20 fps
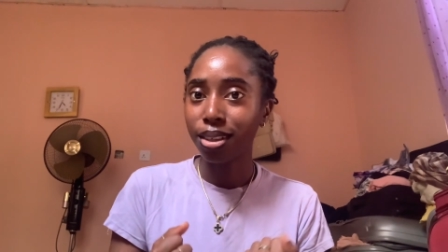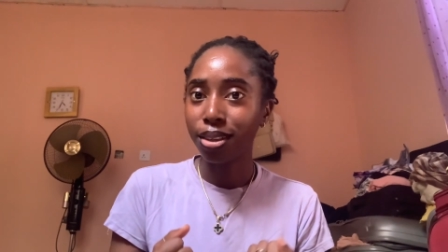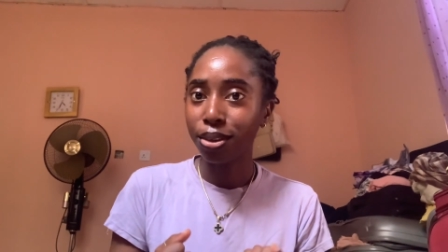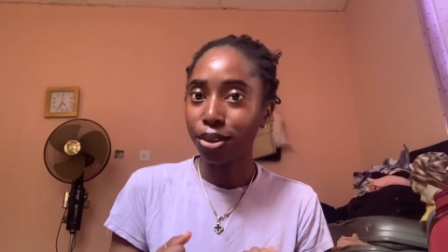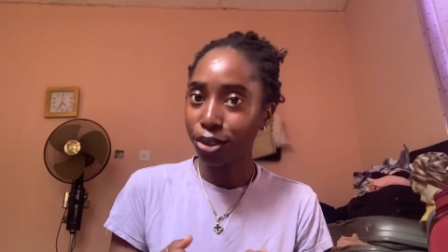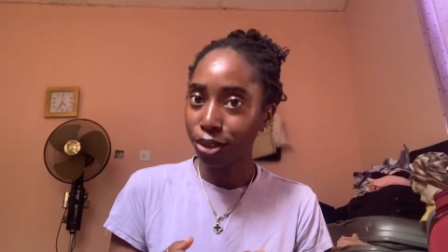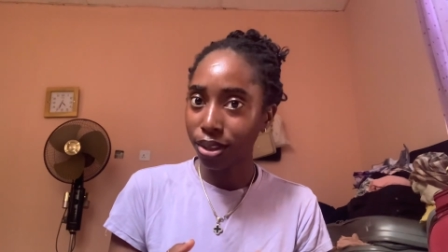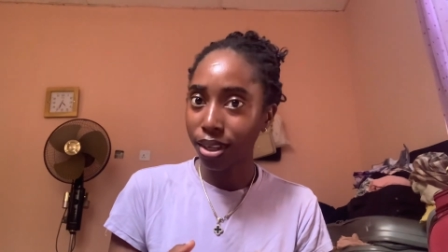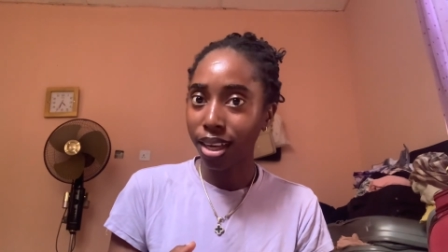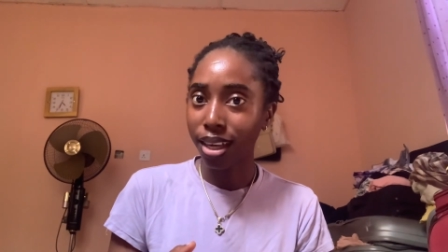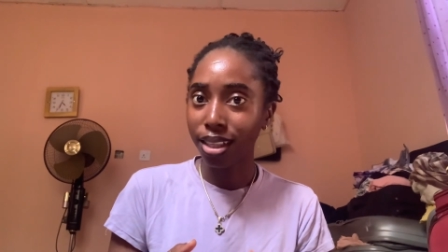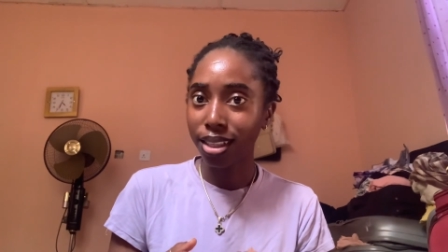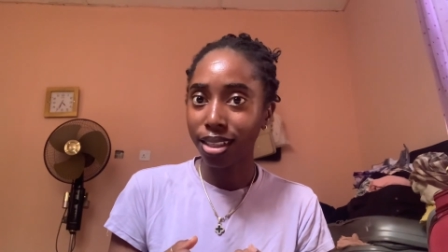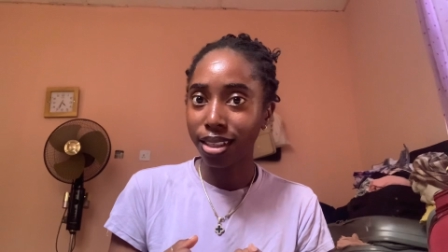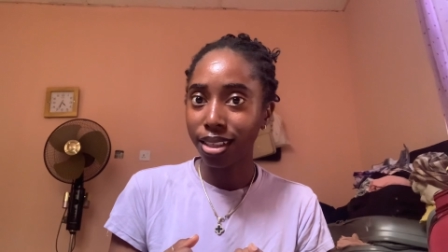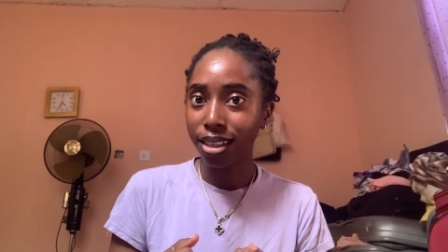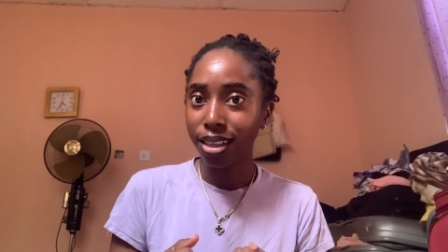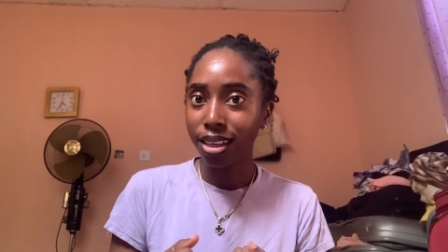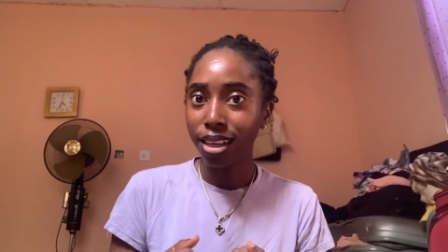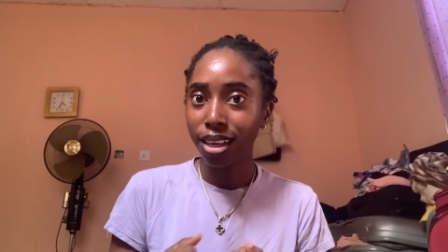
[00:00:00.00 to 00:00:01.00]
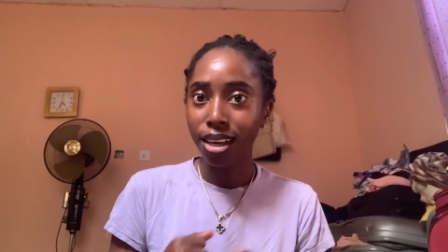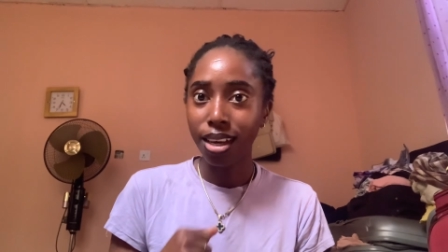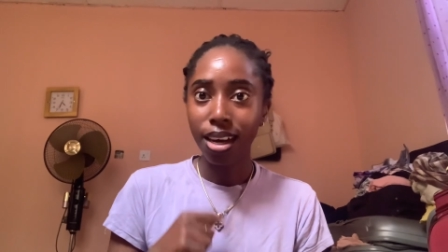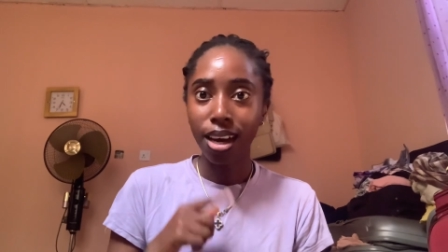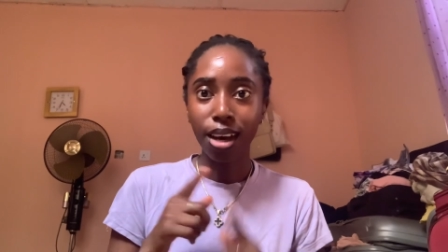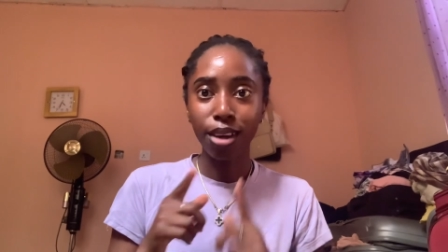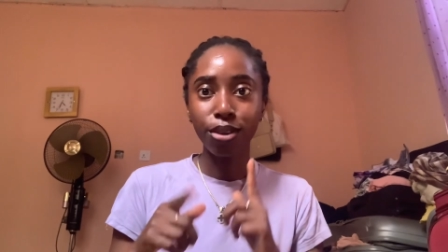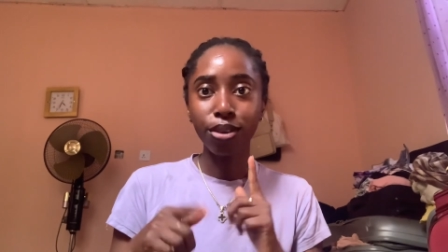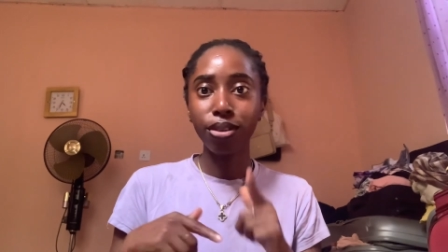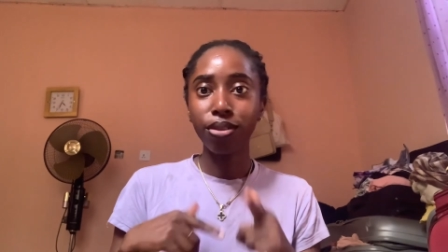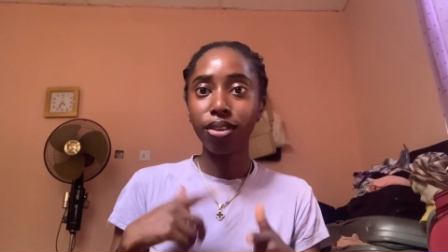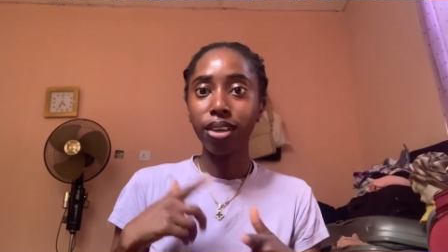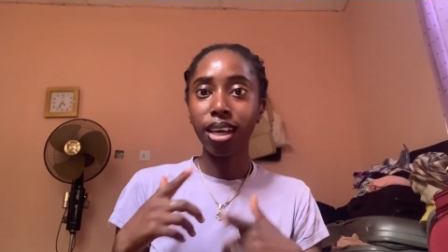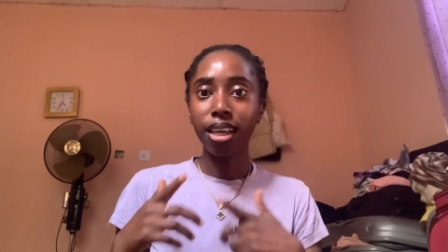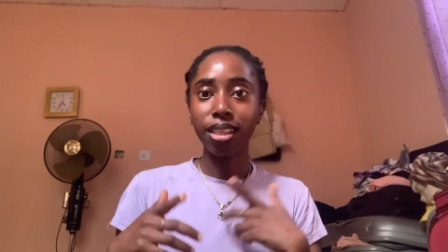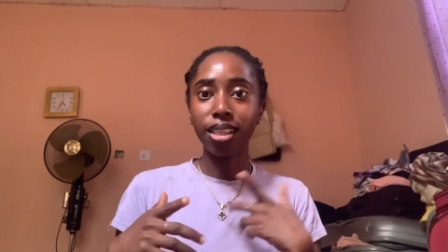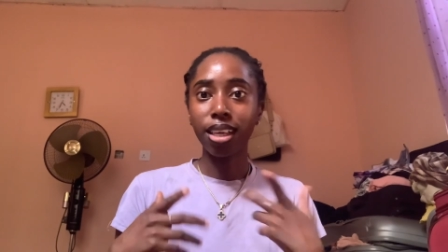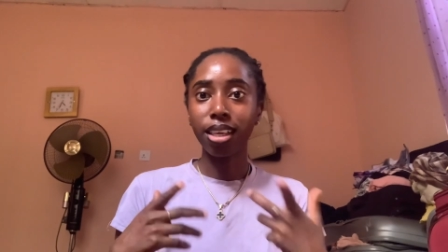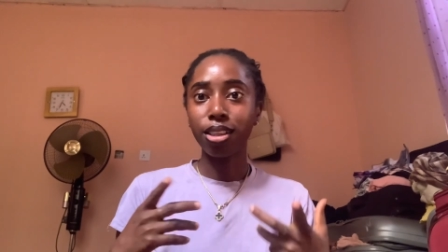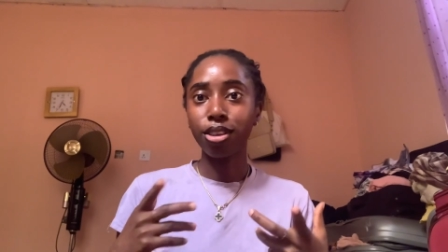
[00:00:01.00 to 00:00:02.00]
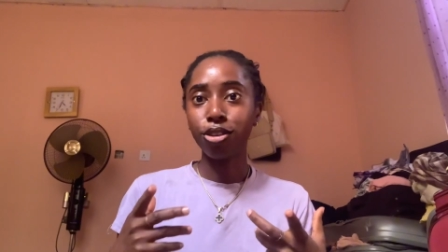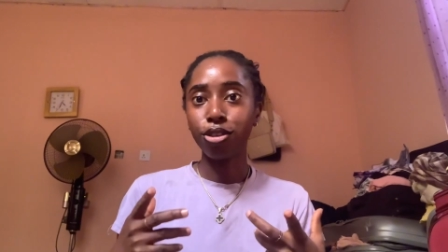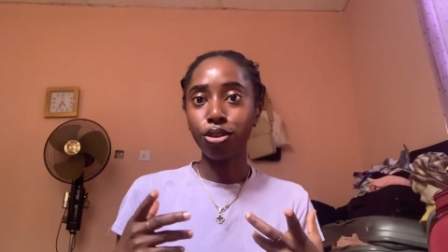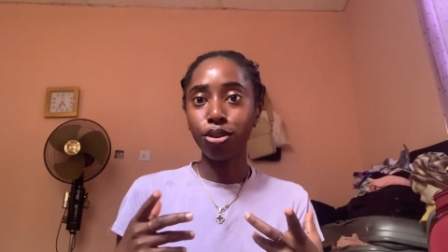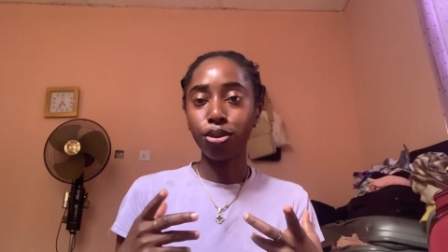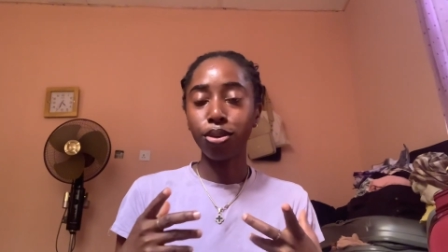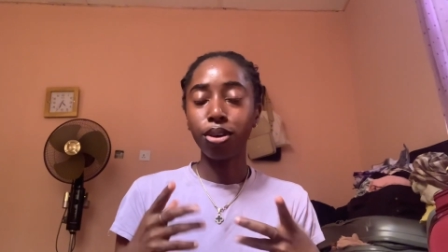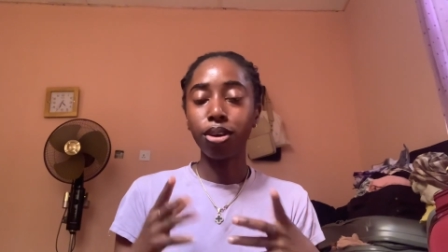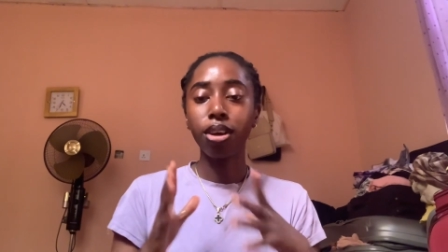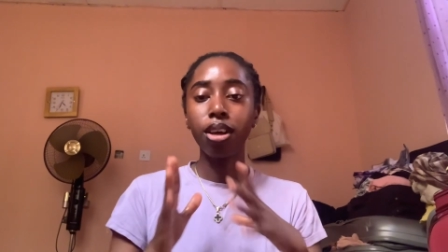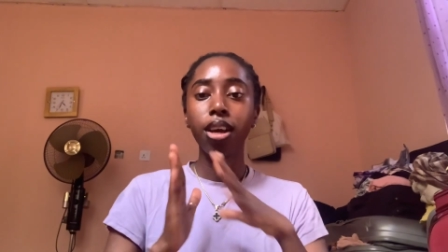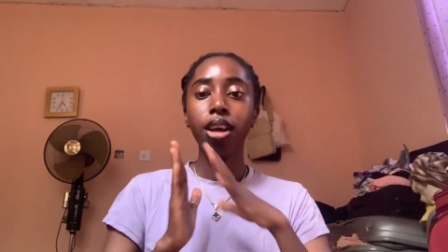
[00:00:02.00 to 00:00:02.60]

Do you get? I don't know if you guys get the story.